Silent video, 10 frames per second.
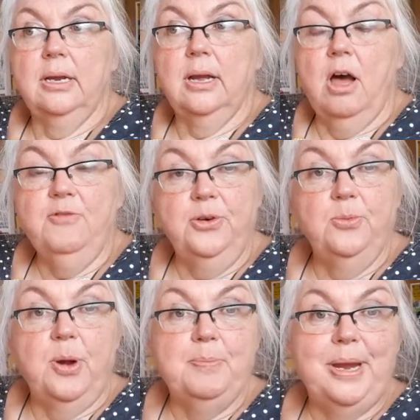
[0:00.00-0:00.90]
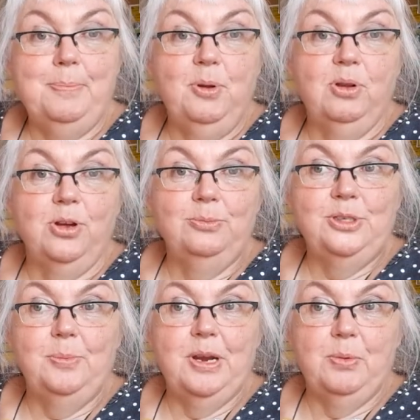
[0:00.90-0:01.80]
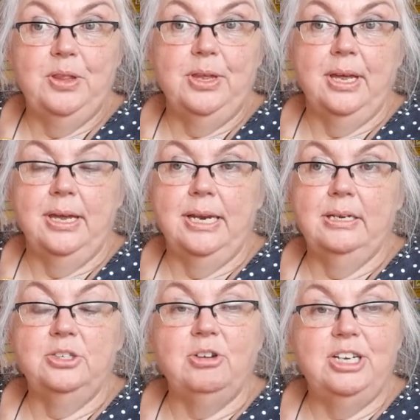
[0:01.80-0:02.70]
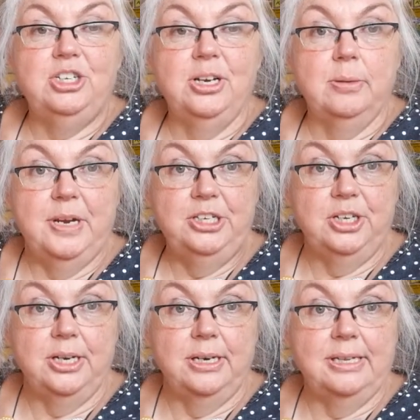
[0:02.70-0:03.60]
Often when people come to me with an illustration commission,